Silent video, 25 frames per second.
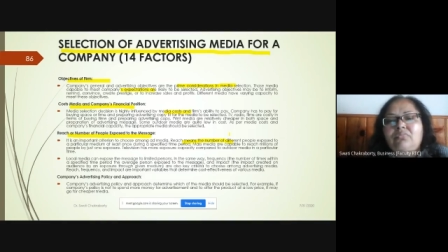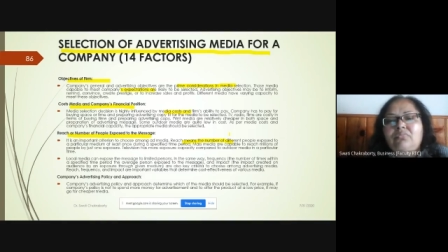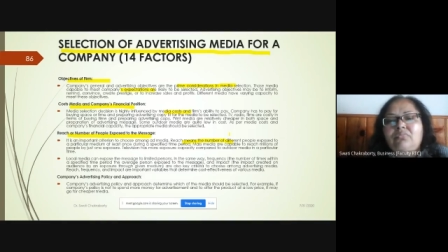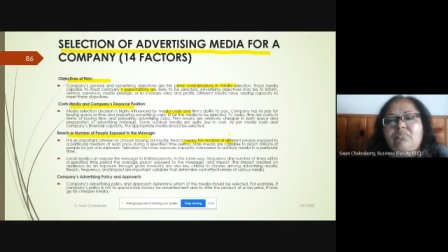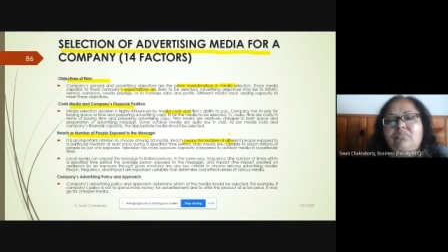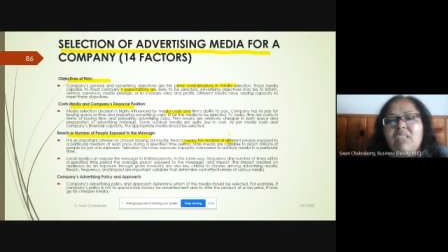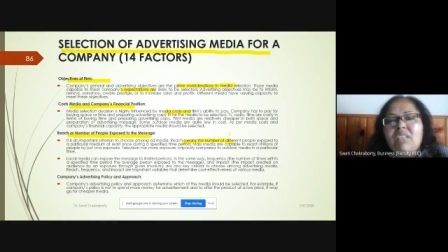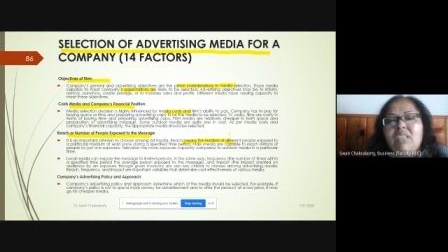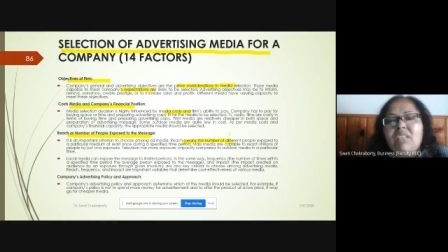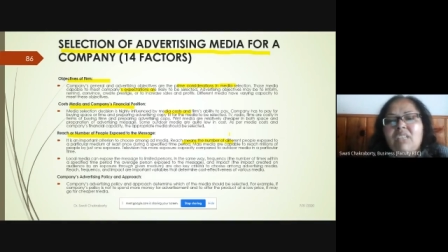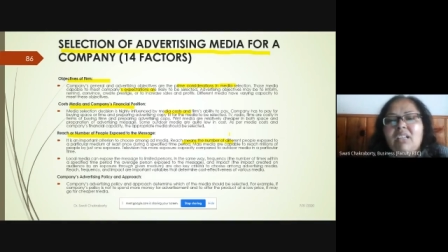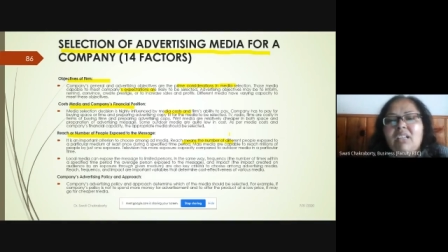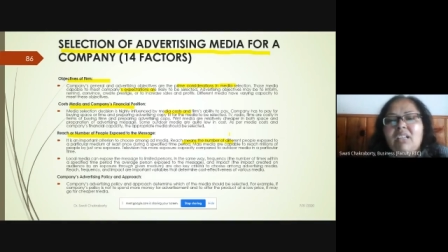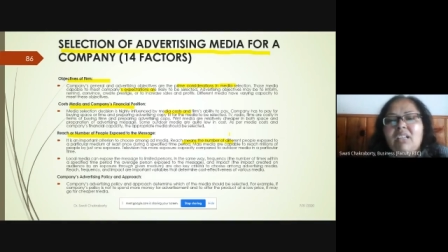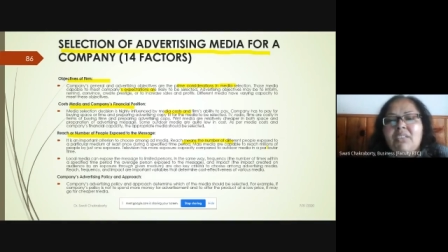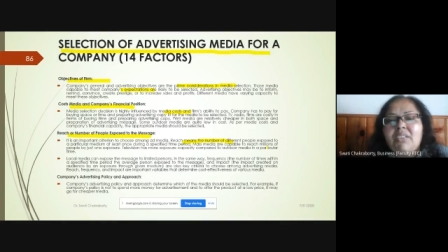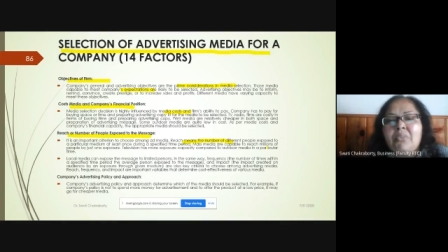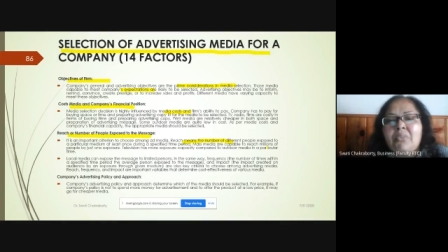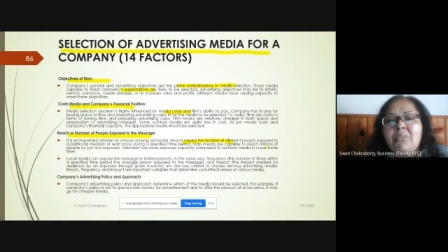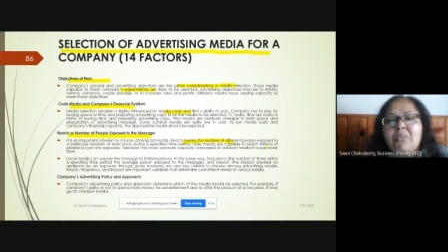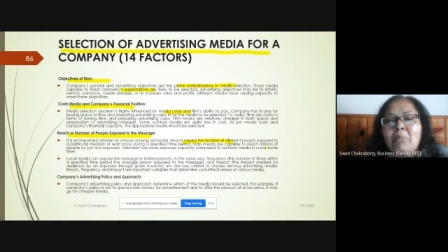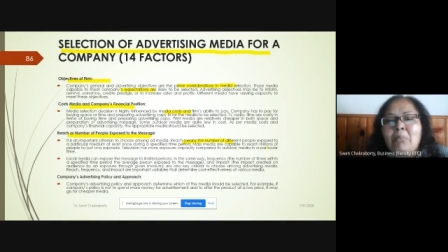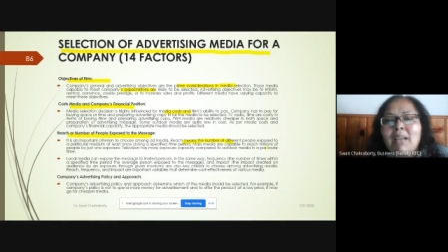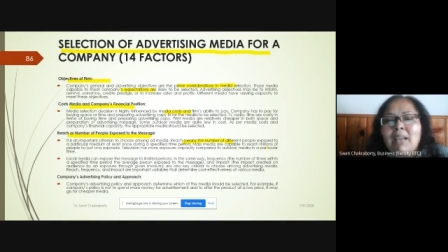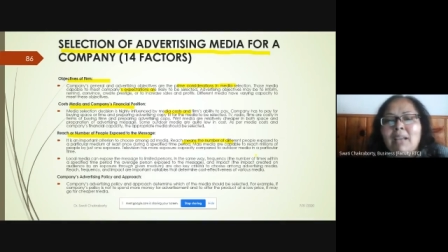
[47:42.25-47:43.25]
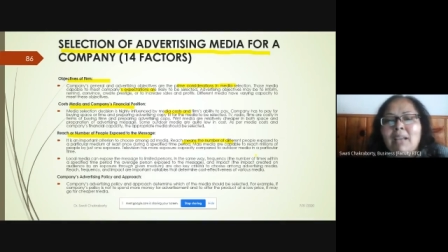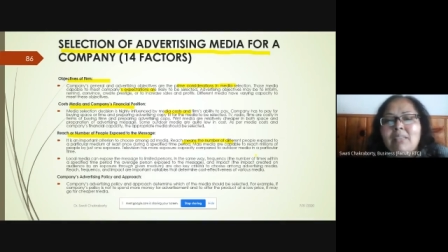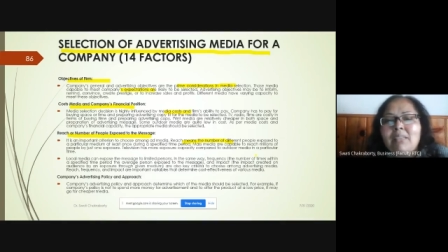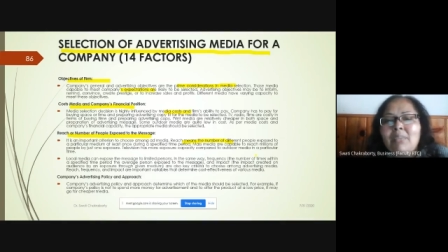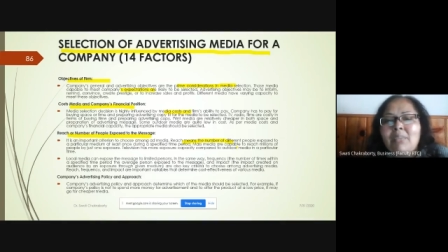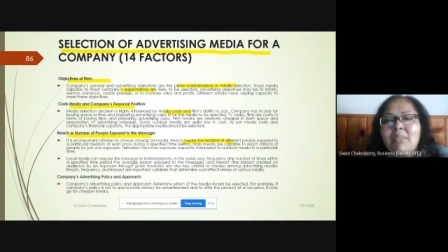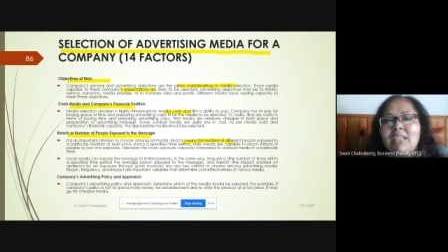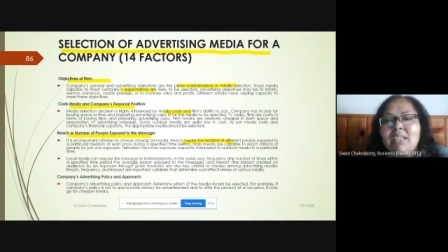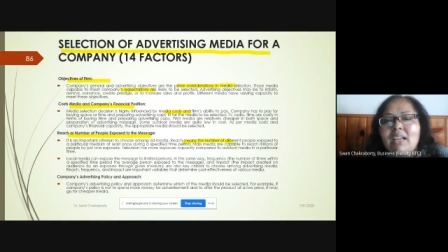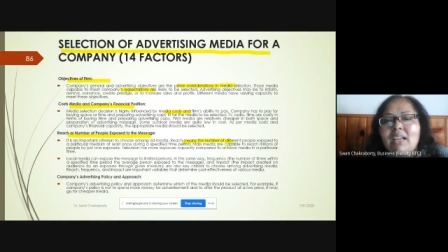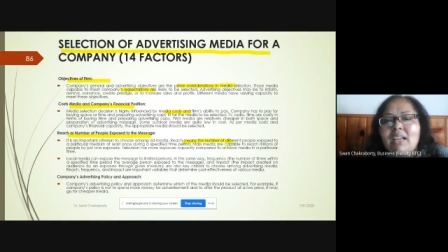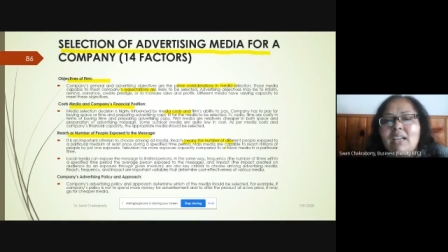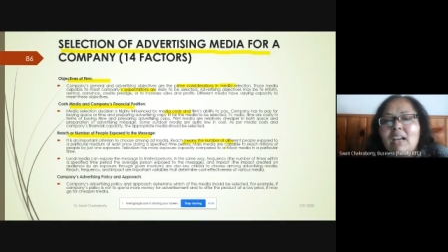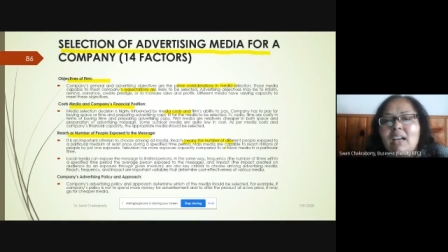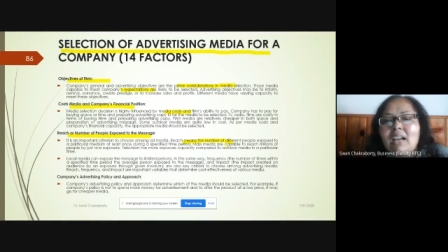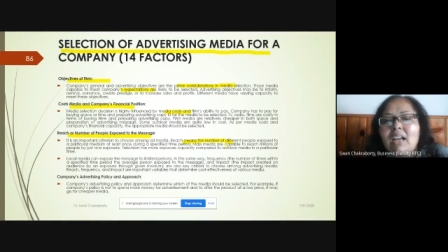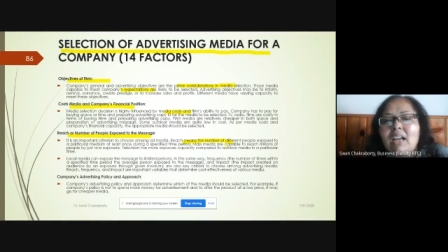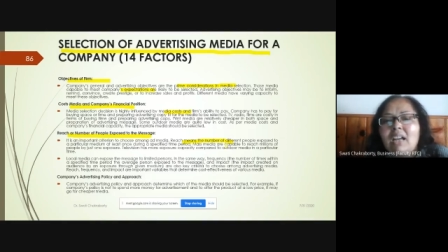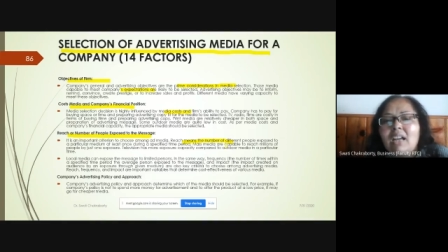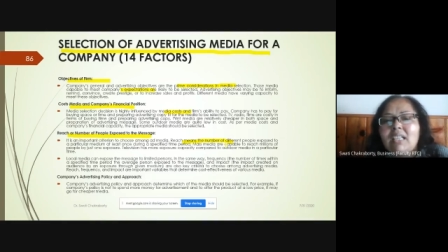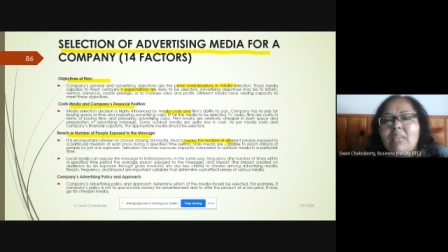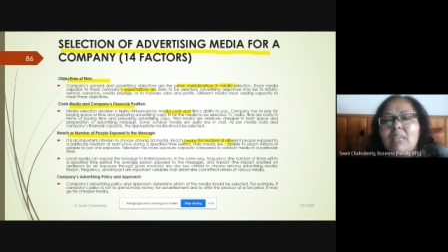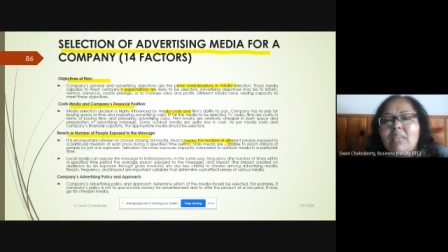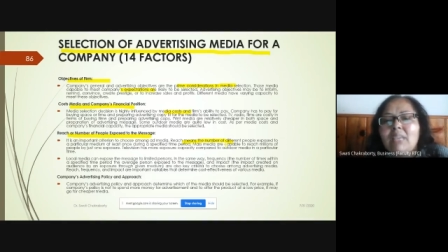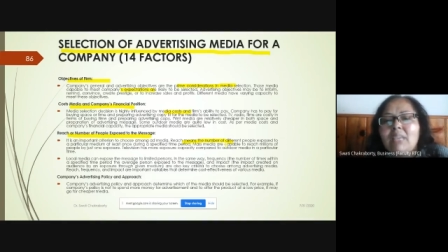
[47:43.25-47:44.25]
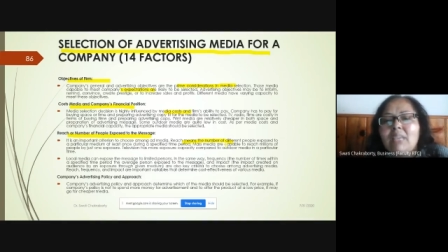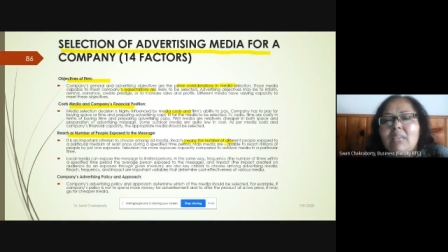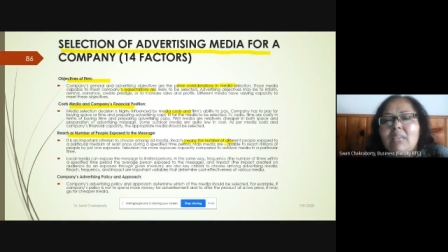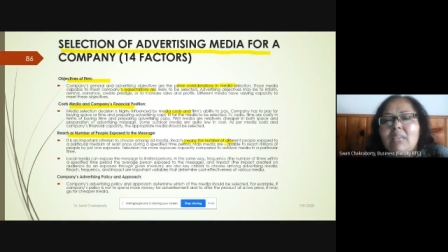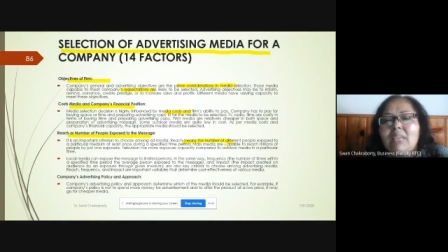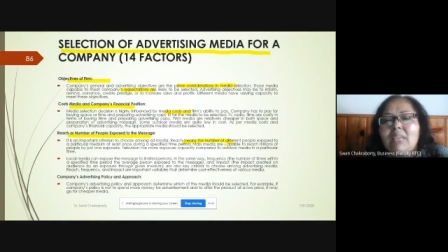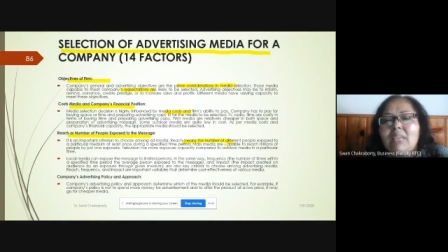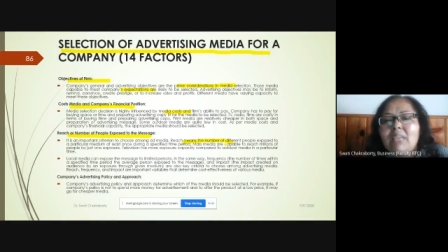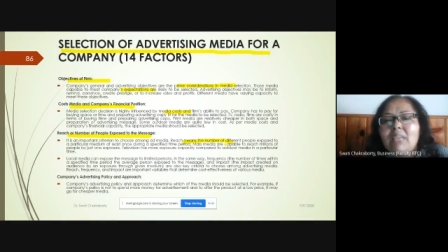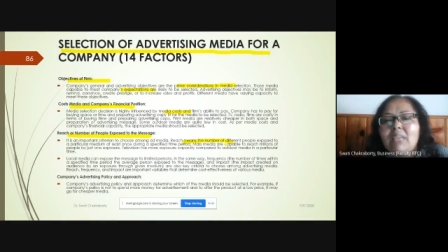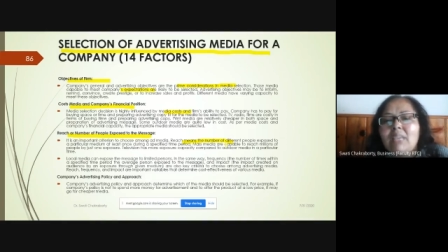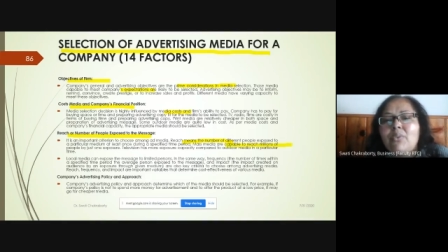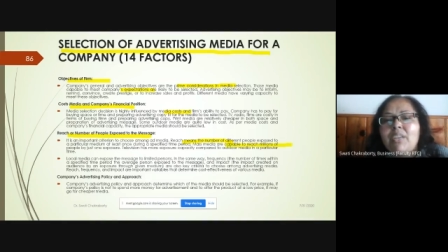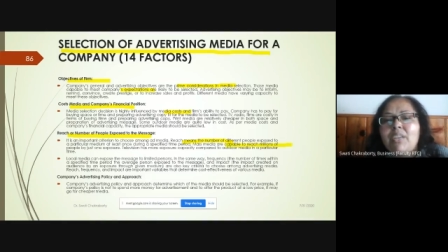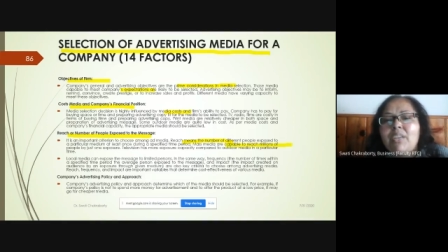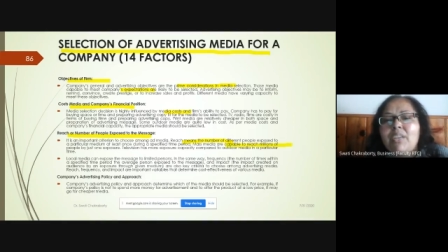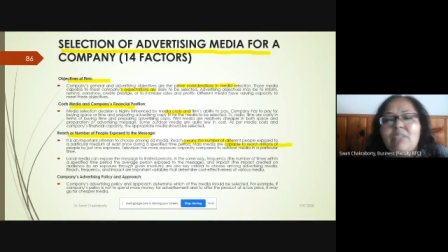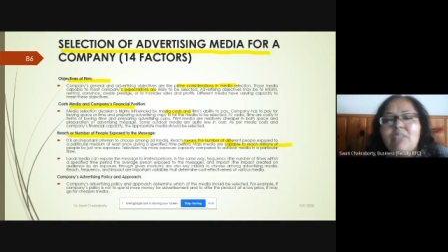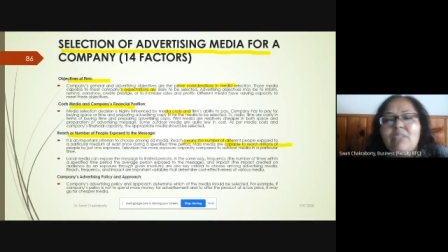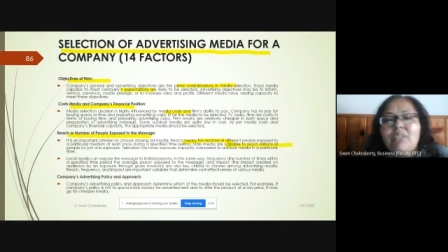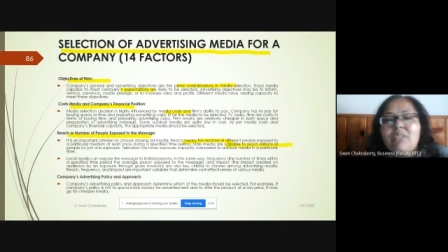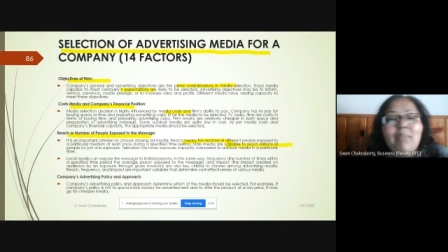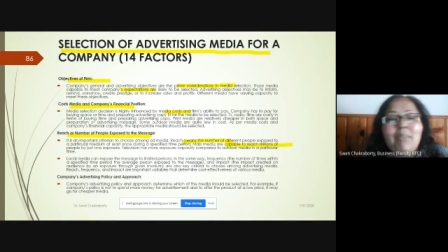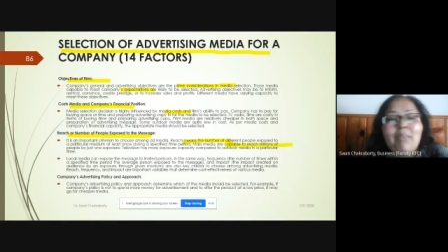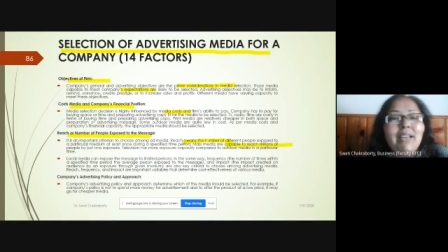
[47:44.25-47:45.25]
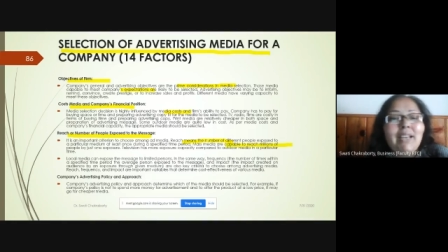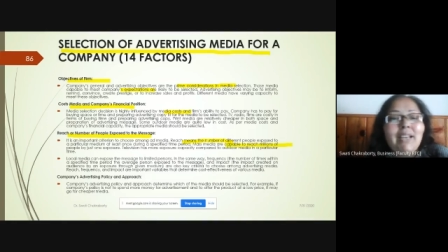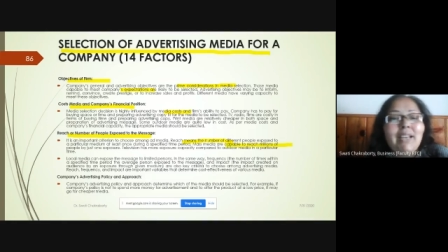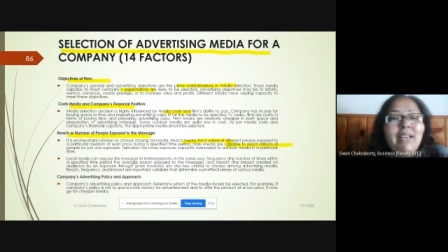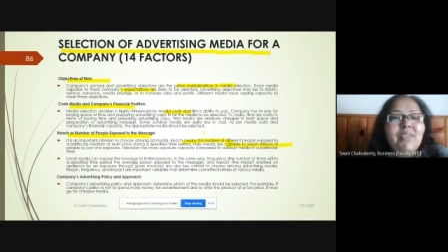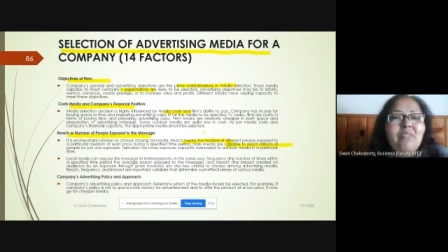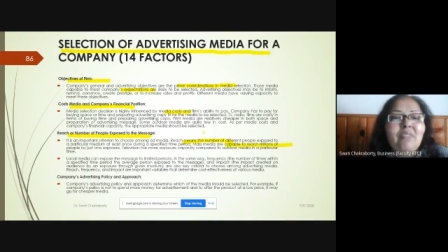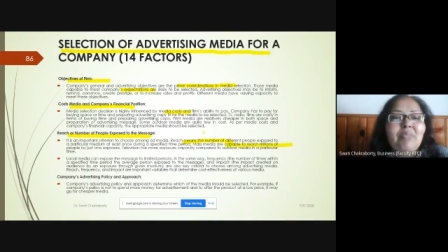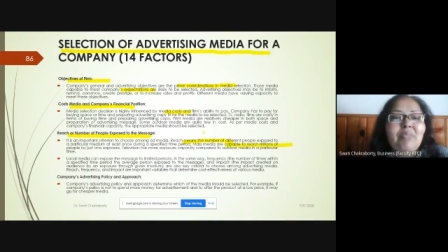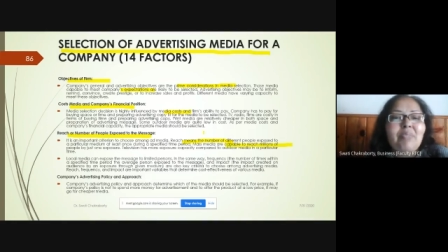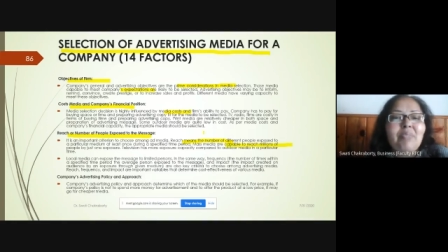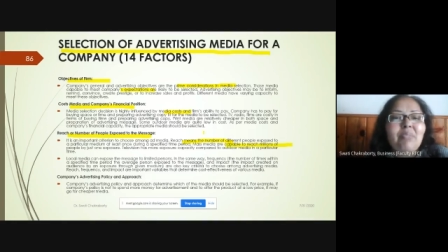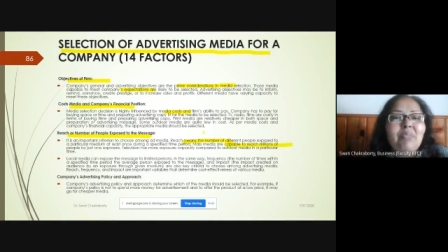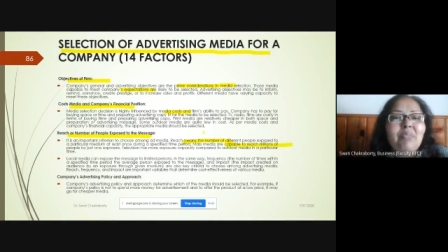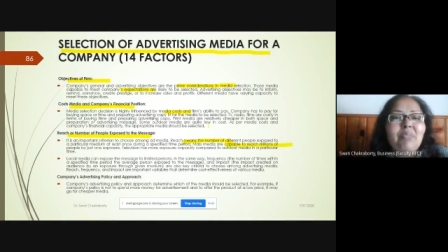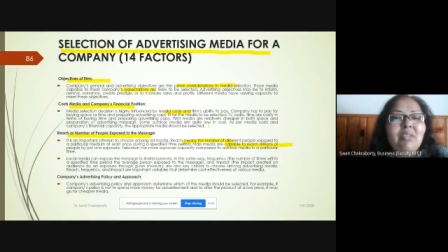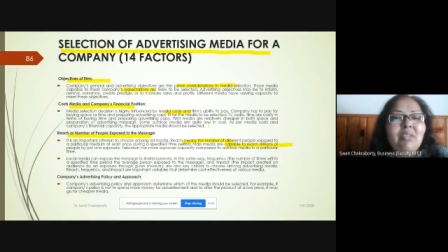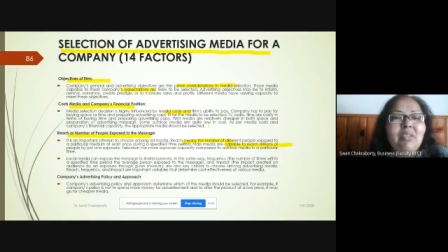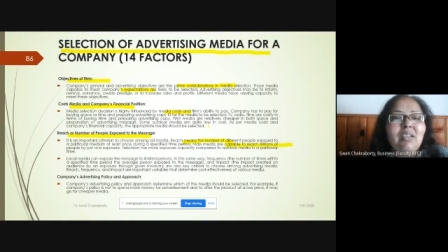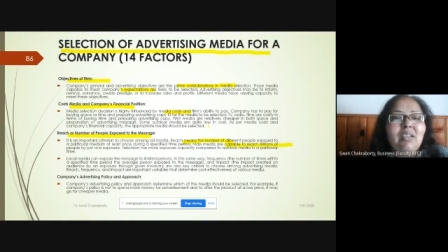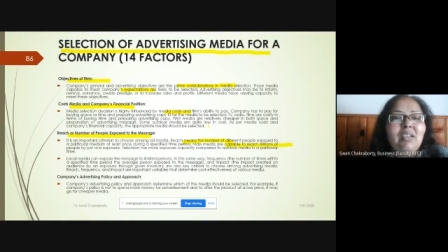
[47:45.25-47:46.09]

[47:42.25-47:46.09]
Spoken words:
So mass media are capable to reach millions of people